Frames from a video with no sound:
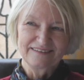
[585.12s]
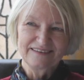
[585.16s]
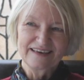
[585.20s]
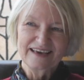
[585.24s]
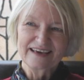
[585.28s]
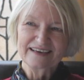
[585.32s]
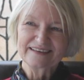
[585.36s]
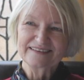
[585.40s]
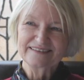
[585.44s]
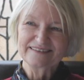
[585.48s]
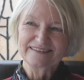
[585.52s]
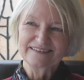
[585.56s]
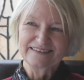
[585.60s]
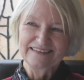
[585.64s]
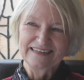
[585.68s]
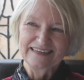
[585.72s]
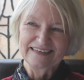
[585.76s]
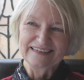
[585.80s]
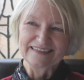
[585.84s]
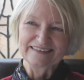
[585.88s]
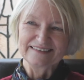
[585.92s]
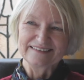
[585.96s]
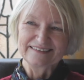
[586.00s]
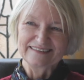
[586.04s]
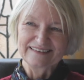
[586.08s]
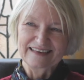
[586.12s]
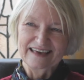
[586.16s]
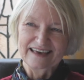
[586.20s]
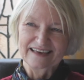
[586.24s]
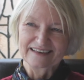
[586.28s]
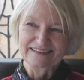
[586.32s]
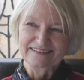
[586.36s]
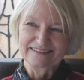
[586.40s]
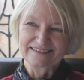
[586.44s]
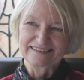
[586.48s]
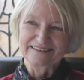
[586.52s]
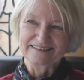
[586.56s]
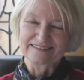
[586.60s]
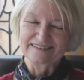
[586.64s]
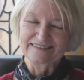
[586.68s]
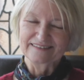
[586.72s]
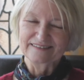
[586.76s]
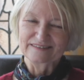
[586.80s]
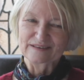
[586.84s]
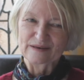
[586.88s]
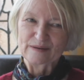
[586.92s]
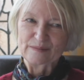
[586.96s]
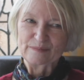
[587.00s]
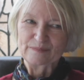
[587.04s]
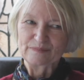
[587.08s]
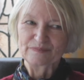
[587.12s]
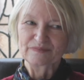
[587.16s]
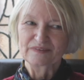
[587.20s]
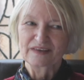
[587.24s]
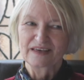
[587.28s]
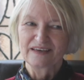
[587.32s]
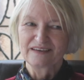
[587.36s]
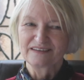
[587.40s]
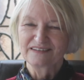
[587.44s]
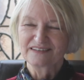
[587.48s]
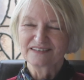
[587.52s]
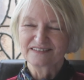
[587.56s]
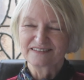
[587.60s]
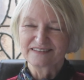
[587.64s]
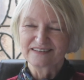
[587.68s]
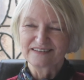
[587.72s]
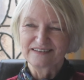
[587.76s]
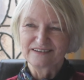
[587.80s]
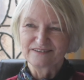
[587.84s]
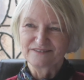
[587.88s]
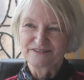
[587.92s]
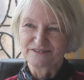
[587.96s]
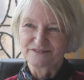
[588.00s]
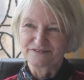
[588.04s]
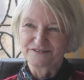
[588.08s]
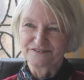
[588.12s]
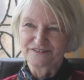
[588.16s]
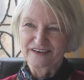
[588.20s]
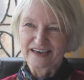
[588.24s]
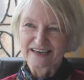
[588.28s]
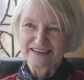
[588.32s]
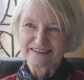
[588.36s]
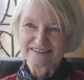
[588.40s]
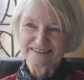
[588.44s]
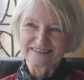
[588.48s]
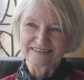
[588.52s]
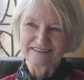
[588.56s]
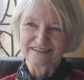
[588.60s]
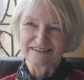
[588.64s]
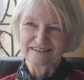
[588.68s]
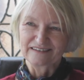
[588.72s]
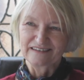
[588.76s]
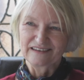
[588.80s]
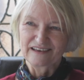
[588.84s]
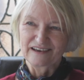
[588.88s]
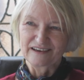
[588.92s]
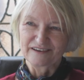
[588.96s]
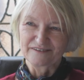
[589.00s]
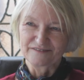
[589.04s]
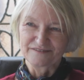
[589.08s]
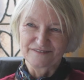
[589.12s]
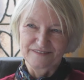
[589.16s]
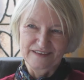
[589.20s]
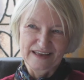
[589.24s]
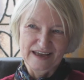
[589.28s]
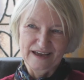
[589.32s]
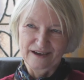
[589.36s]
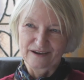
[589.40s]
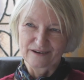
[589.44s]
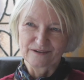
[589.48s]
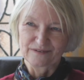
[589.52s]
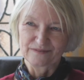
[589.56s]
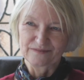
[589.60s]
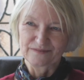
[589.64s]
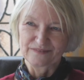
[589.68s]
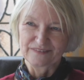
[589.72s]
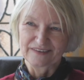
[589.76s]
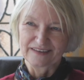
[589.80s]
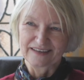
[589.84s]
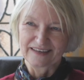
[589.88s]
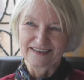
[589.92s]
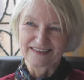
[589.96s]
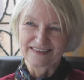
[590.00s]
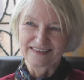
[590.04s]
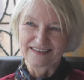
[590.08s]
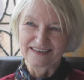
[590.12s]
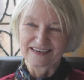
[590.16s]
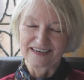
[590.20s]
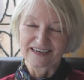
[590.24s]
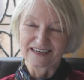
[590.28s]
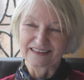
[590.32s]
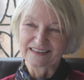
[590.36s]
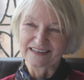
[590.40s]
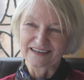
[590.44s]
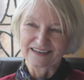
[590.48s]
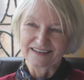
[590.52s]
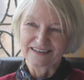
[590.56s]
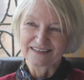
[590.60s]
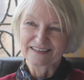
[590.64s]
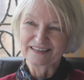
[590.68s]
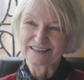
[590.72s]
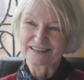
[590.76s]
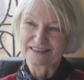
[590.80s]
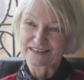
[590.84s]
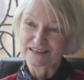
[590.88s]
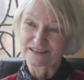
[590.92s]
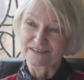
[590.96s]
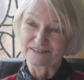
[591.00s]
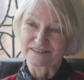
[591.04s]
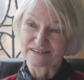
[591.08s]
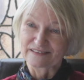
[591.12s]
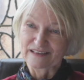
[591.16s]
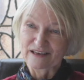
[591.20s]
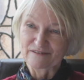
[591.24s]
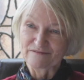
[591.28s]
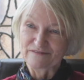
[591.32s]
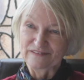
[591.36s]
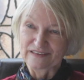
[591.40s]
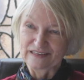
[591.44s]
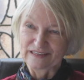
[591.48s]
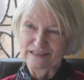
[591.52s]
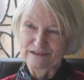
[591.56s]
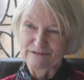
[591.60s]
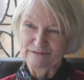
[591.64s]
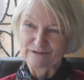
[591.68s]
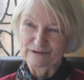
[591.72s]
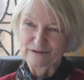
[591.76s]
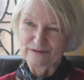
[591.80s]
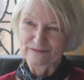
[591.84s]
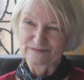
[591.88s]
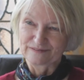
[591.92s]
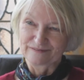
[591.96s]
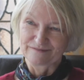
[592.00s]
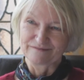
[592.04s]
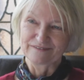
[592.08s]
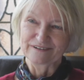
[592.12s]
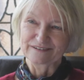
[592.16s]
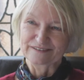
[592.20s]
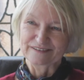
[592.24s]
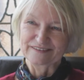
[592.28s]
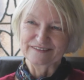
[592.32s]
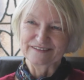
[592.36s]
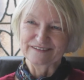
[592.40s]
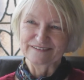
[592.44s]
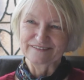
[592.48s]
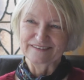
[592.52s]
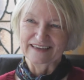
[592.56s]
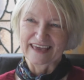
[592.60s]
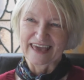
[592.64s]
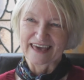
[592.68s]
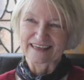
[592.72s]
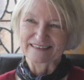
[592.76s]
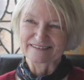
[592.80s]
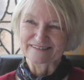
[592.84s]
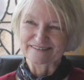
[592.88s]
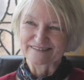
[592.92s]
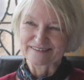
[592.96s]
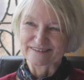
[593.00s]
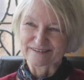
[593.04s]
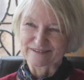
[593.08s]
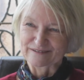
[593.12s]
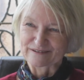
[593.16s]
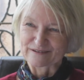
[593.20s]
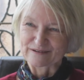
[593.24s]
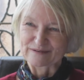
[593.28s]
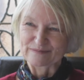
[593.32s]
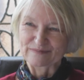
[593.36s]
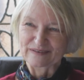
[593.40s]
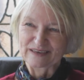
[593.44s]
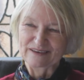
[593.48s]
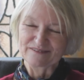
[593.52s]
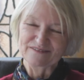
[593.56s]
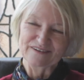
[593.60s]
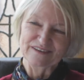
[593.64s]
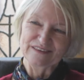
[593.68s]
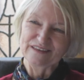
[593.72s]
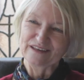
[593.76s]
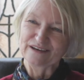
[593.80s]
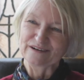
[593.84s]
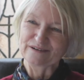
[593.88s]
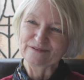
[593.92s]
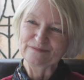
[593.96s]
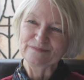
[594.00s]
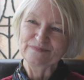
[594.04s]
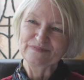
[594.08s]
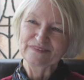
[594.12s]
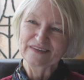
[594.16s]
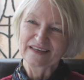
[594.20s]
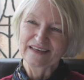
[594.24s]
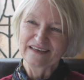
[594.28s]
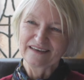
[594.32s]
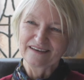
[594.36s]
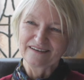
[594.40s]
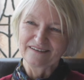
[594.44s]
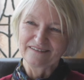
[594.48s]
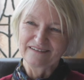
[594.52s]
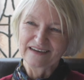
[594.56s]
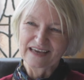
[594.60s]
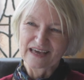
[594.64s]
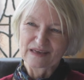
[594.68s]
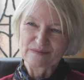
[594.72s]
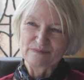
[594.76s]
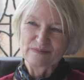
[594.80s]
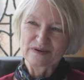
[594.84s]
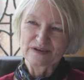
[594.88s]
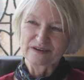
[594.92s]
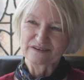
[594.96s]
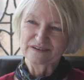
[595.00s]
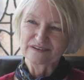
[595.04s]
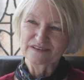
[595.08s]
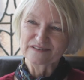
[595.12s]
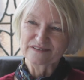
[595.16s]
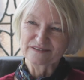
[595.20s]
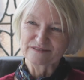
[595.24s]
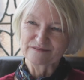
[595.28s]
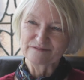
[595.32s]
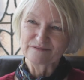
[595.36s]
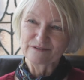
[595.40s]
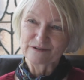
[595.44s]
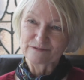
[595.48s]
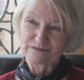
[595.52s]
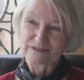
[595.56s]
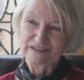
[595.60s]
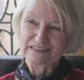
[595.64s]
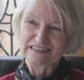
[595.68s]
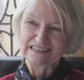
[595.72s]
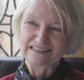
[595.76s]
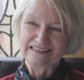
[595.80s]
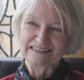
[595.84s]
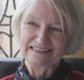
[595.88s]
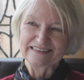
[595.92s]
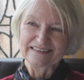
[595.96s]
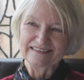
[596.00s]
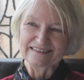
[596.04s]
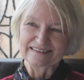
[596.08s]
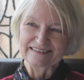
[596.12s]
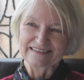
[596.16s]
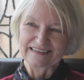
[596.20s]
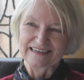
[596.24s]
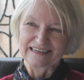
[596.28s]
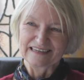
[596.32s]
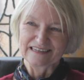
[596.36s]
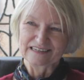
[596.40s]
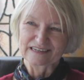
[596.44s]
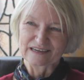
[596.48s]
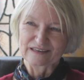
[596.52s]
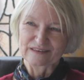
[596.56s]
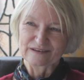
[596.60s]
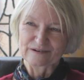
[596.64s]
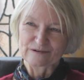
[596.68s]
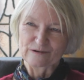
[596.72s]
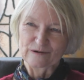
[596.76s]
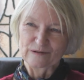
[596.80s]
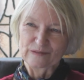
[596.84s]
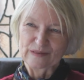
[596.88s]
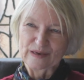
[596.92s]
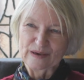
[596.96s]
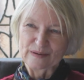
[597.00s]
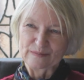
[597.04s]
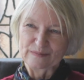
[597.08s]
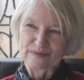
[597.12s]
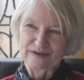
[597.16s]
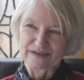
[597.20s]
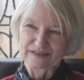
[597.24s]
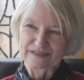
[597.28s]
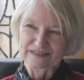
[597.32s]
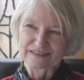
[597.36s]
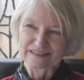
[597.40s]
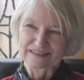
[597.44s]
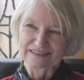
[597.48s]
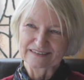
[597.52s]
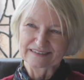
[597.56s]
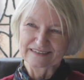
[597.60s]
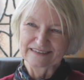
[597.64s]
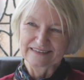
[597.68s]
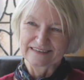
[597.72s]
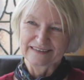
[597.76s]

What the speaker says: Yes, it is, yes. It's just a different phase in our life now, I think, and I think it's lovely that we're still together as a group, even though we had periods when we really didn't see each other all that much.